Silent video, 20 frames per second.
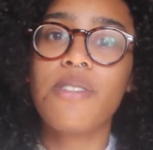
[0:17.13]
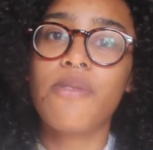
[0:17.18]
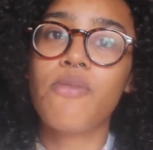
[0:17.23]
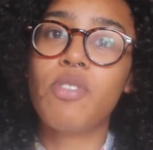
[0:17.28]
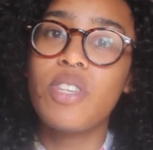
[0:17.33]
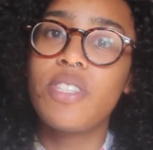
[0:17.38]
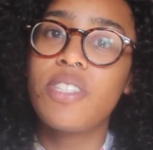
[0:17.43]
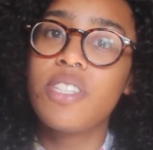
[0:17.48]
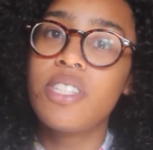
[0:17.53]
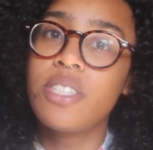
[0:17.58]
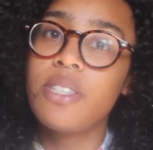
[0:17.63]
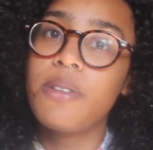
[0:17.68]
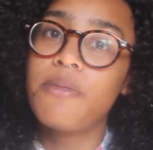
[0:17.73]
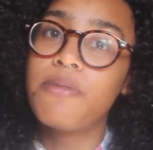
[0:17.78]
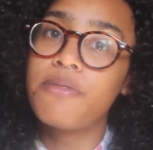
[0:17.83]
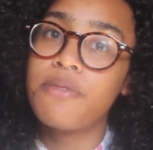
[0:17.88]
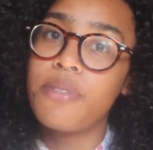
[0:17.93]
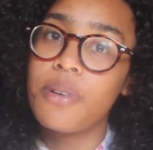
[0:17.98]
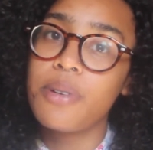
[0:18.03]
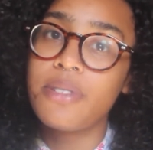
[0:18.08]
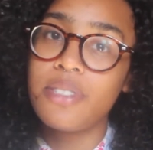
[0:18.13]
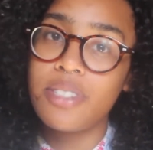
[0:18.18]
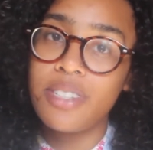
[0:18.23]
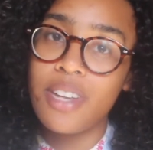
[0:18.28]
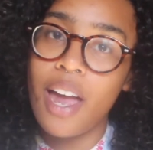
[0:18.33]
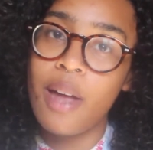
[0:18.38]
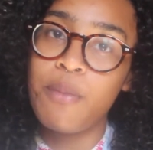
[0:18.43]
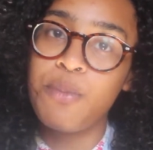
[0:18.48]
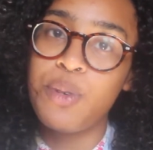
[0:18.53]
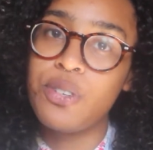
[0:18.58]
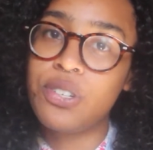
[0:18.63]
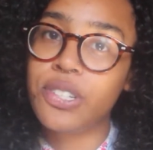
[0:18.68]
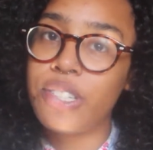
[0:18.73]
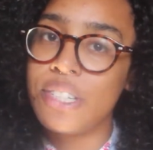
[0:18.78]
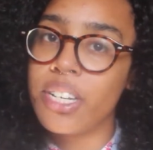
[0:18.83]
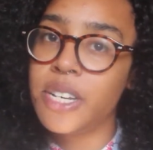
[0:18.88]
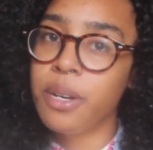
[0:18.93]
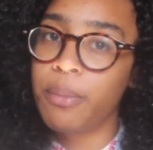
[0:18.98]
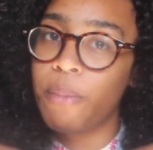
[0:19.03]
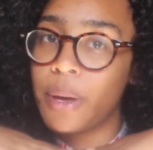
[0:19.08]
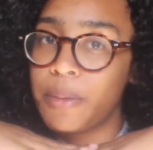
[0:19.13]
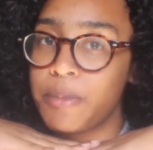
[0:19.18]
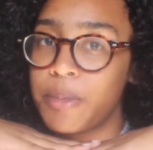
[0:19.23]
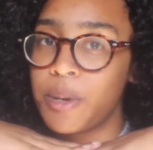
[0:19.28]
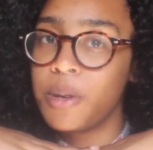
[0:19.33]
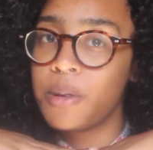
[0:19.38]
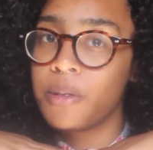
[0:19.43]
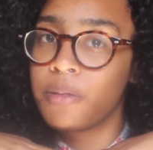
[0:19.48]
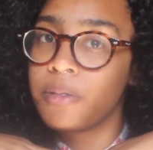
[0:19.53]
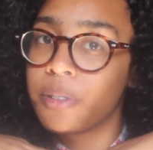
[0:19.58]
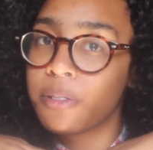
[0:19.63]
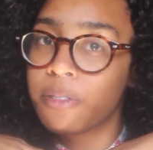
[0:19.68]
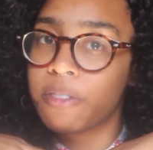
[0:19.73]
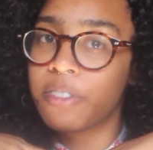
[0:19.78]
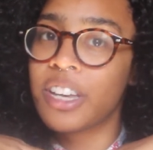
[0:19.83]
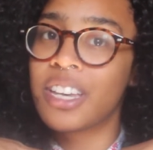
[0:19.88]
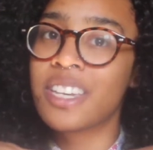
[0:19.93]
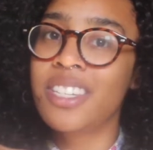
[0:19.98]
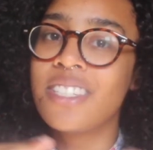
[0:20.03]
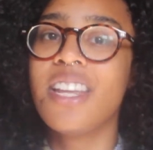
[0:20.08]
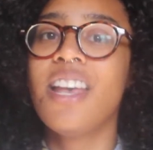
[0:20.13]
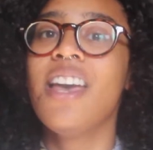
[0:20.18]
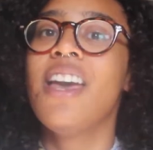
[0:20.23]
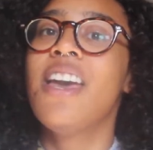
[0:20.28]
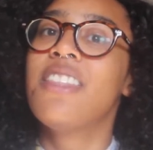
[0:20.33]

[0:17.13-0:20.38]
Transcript: If this is the first time you're seeing my beautiful face,